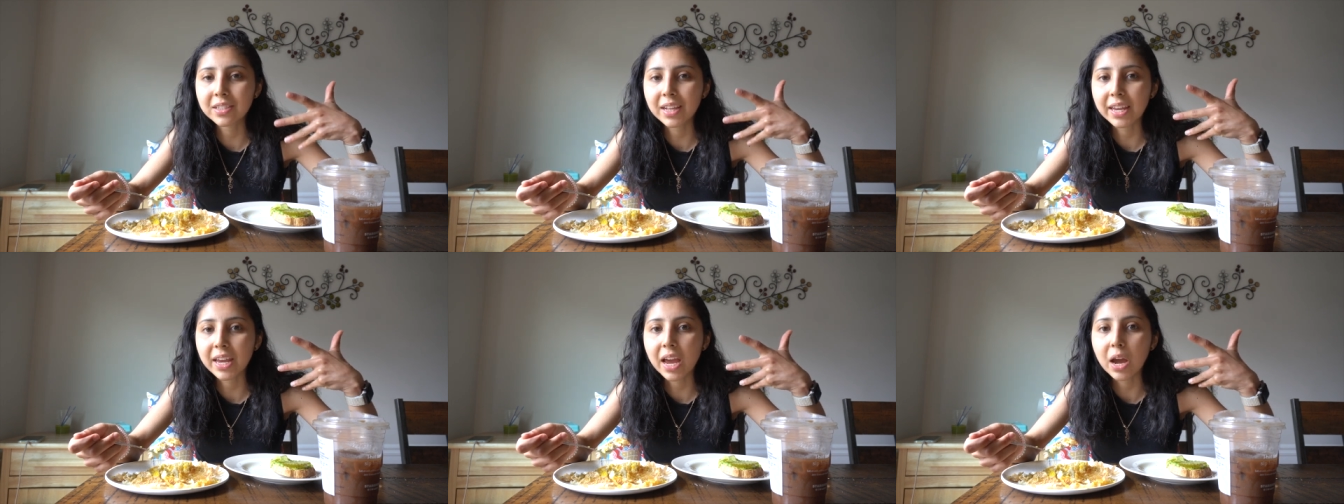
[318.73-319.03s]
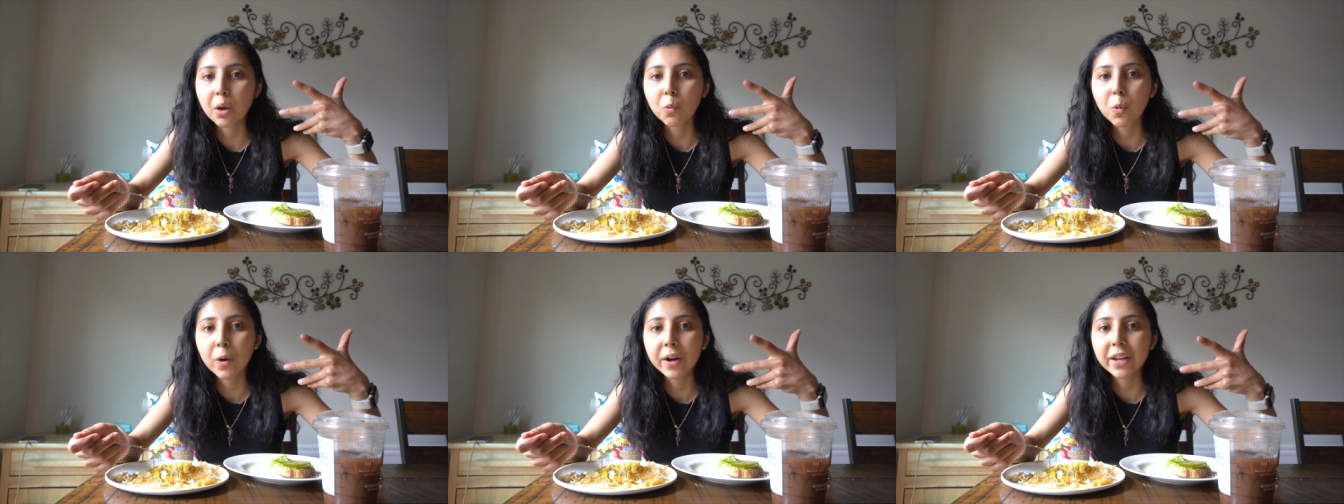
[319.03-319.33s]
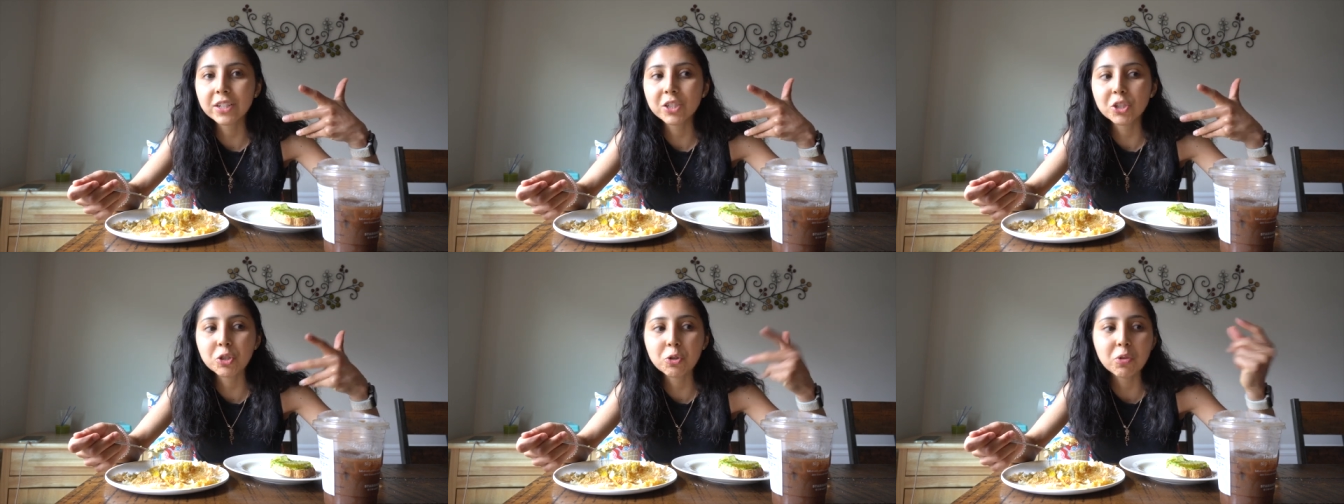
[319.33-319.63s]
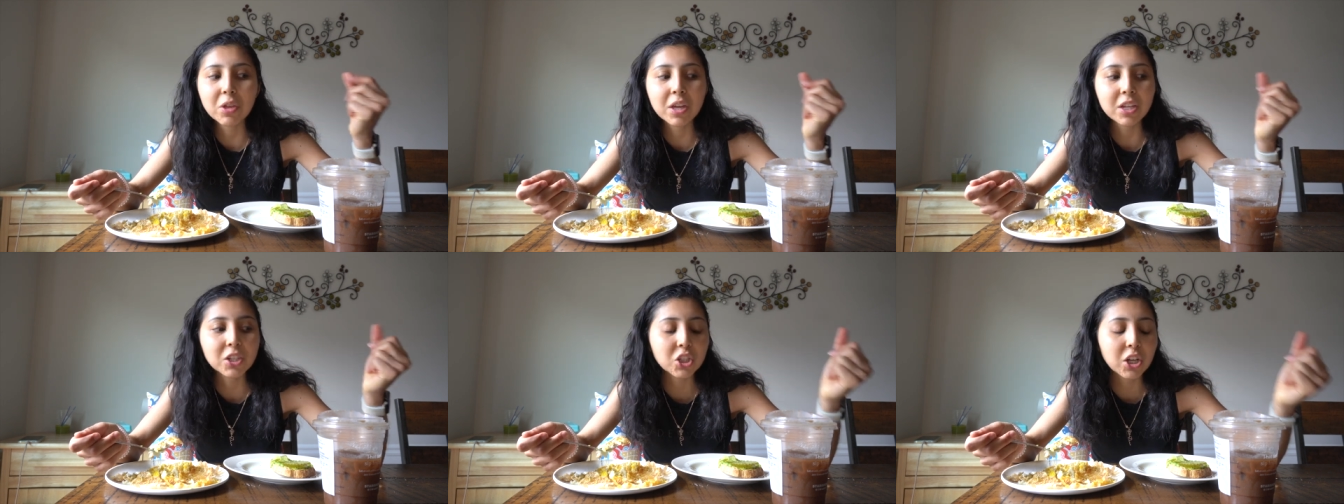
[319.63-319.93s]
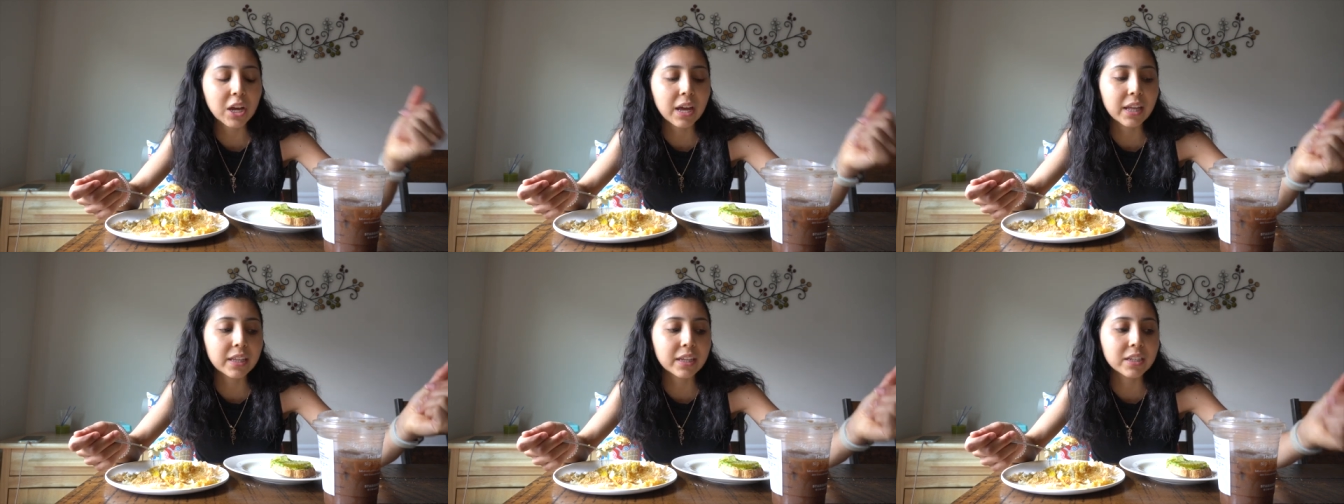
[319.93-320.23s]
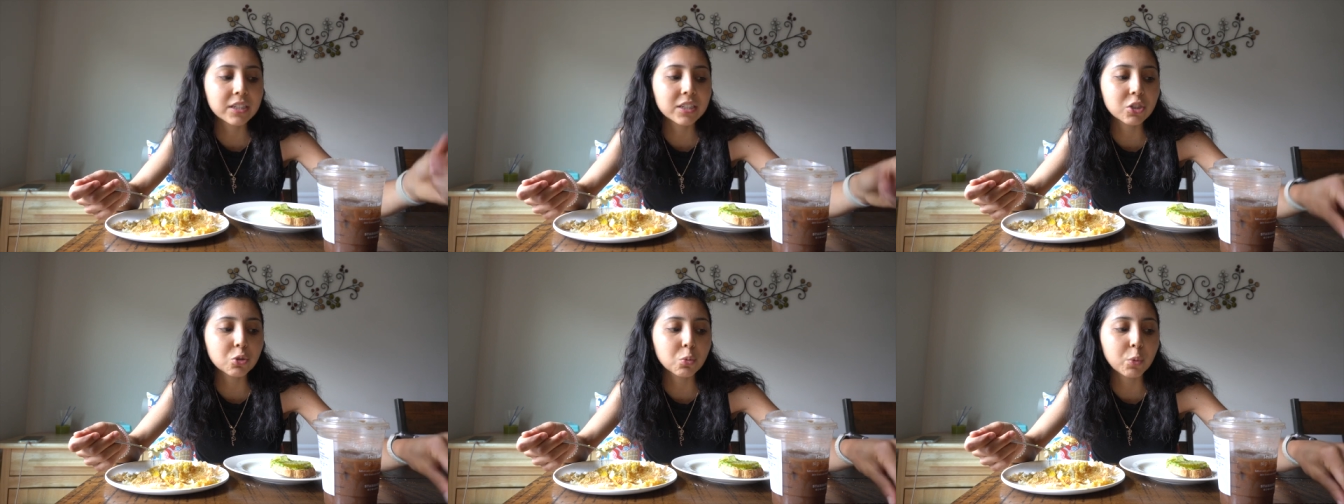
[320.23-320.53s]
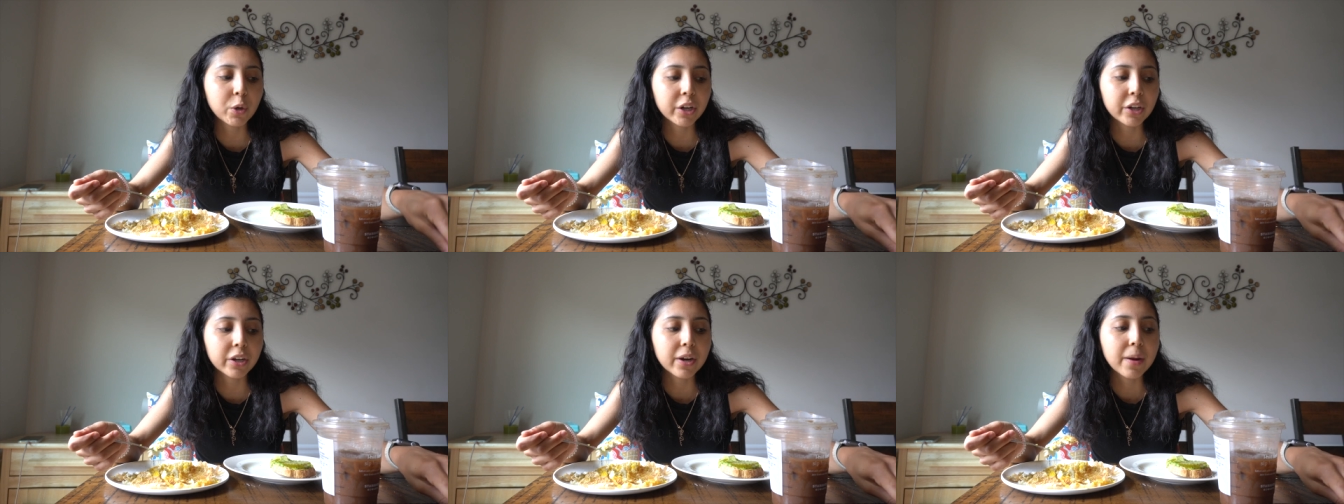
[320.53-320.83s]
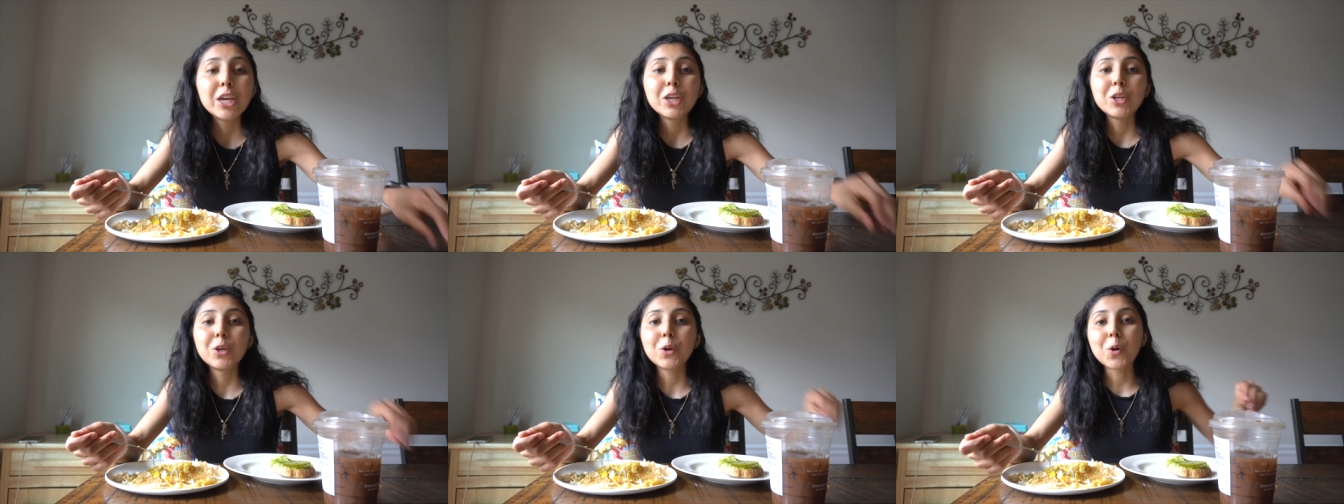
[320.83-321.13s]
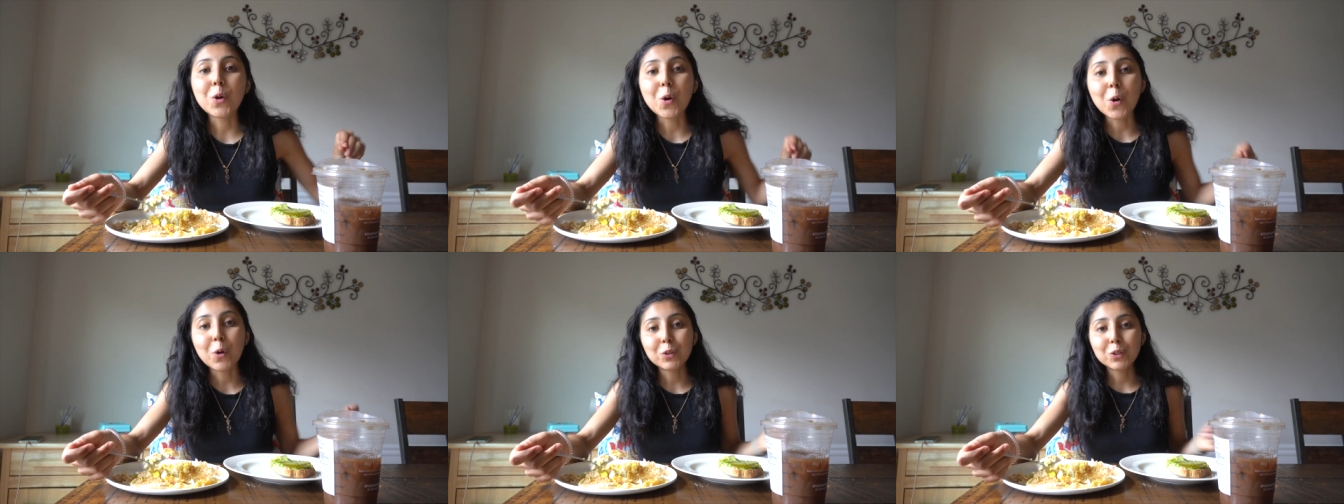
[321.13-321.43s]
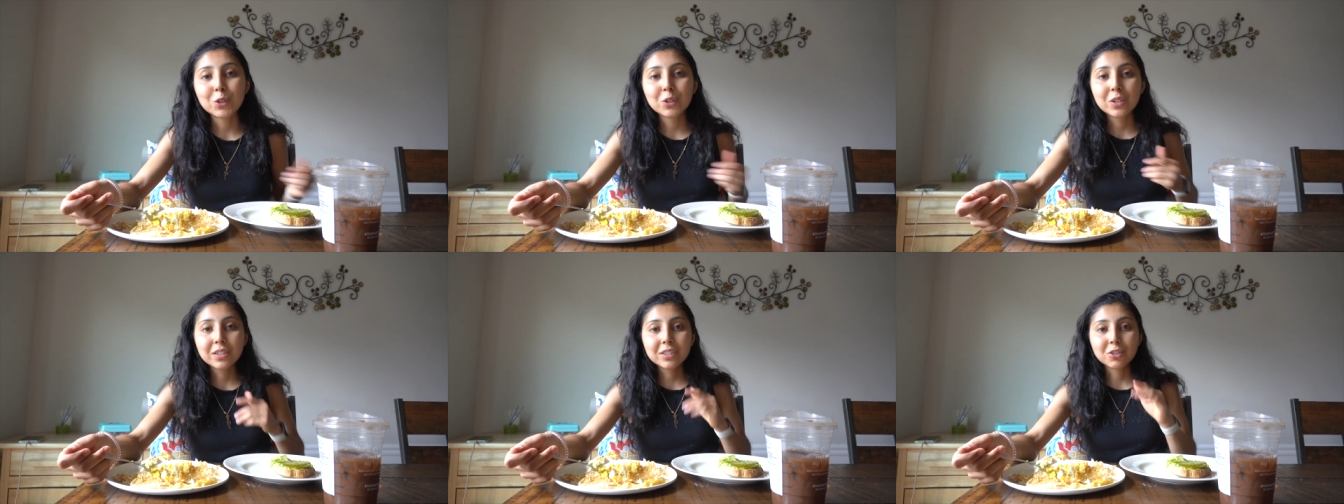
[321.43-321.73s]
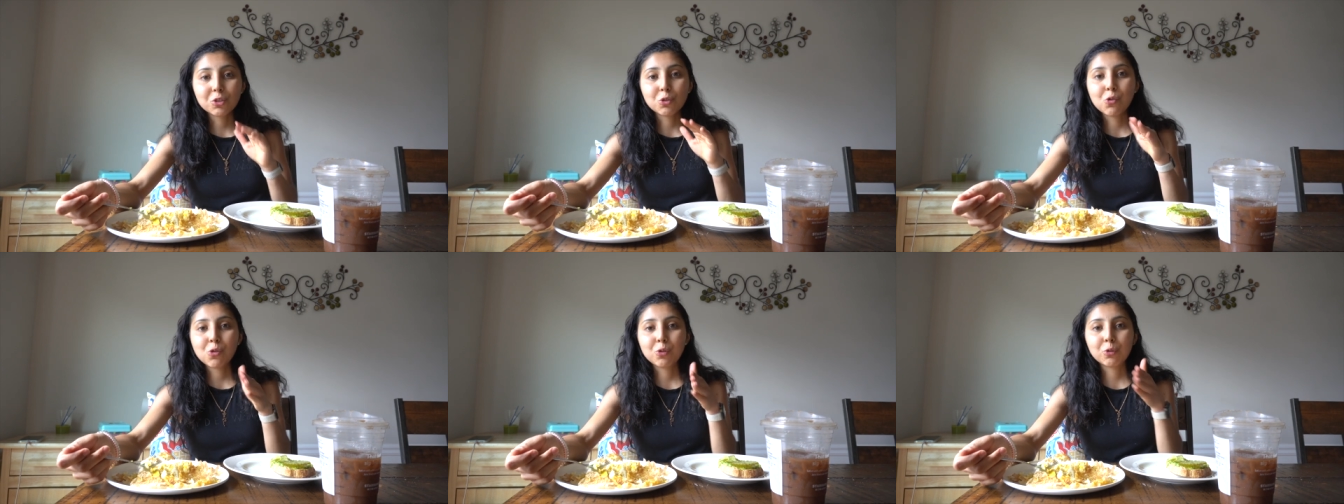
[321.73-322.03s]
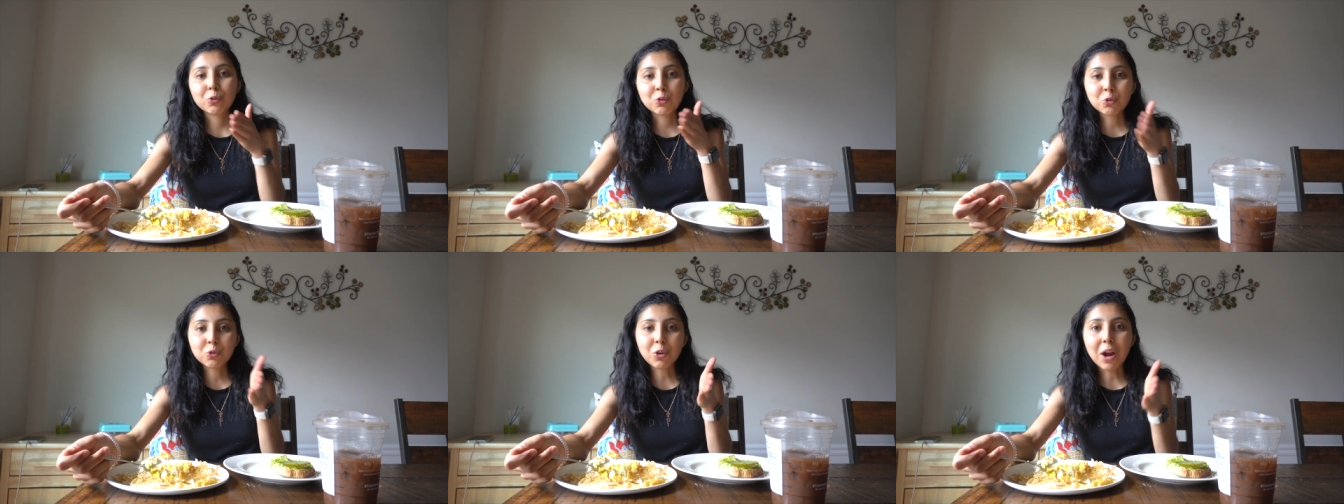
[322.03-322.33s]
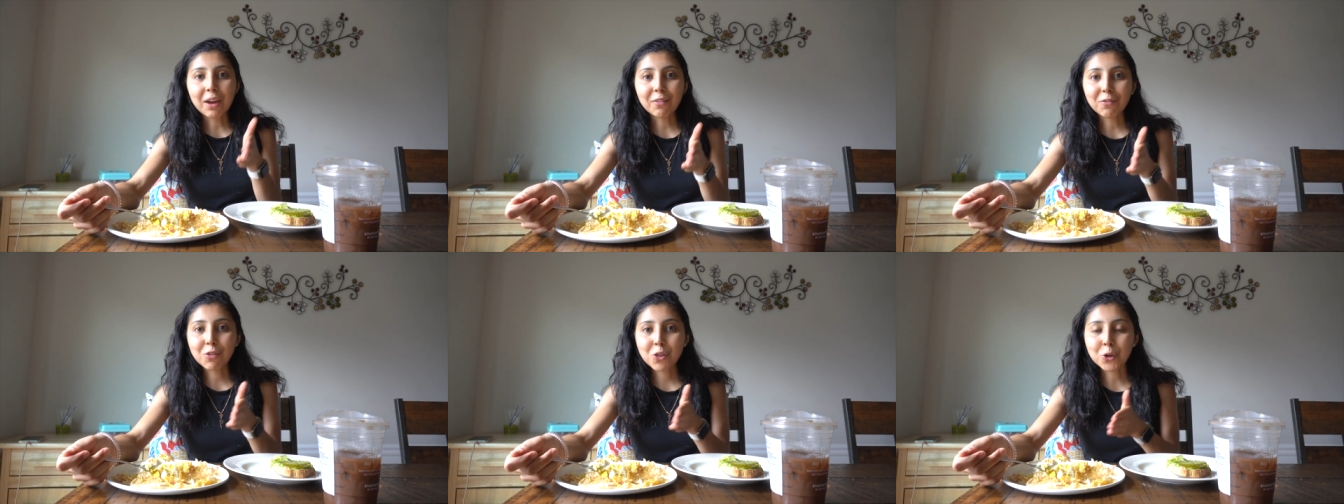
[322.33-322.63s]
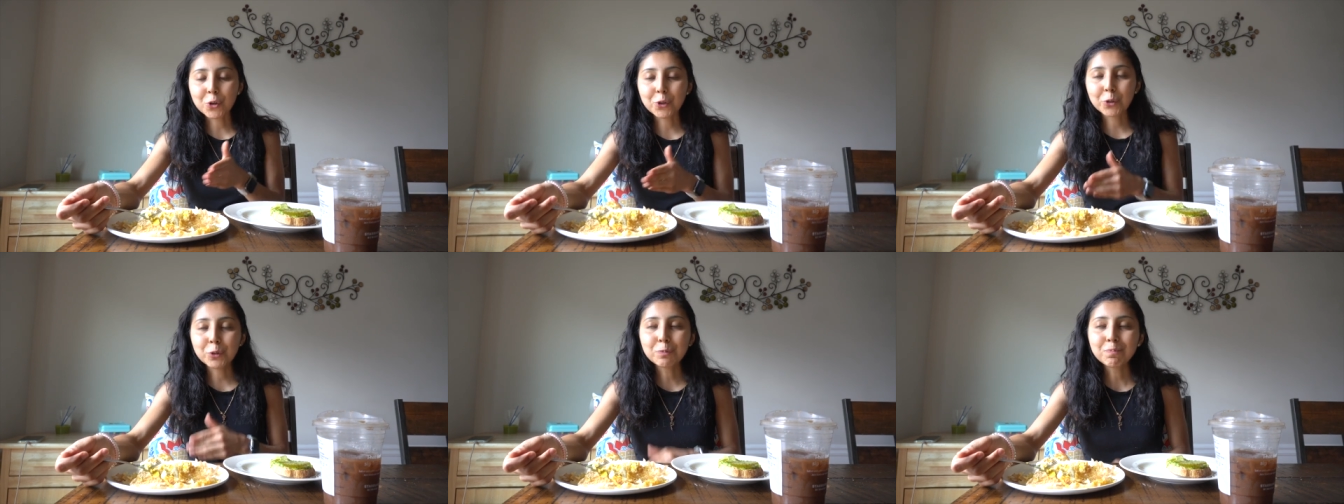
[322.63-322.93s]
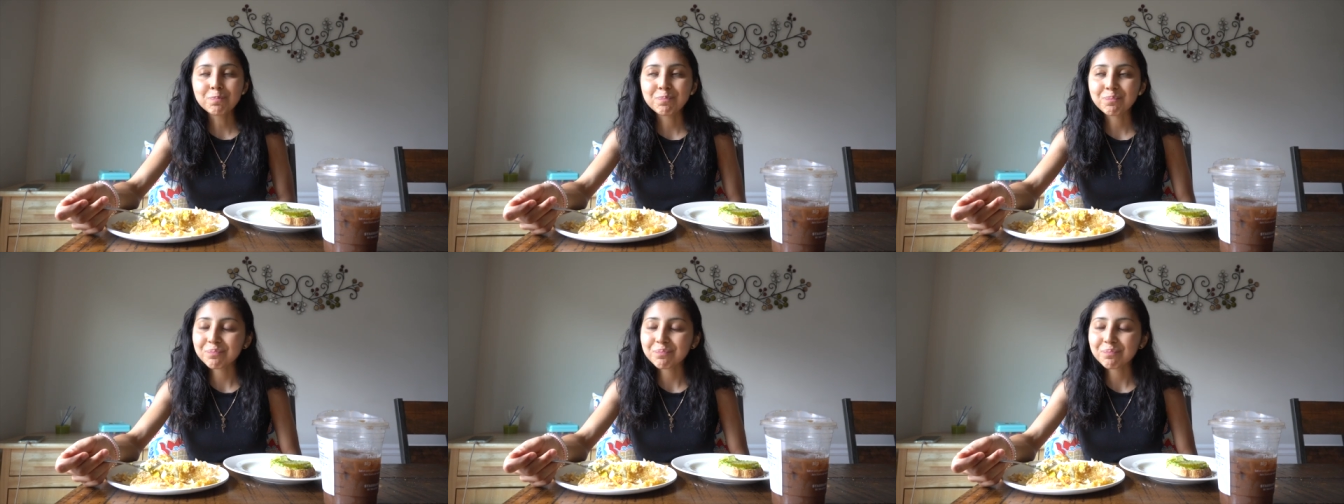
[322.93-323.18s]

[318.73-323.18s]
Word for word: Like, I wanna do the challenge where you go to the, drive through